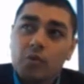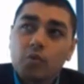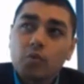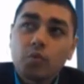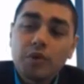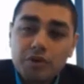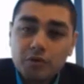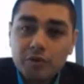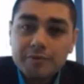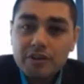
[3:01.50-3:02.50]
With
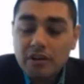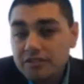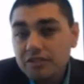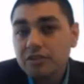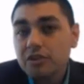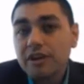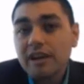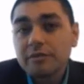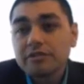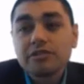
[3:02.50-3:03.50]
groups also, you're
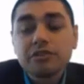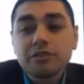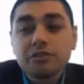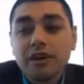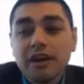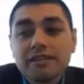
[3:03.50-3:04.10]
able to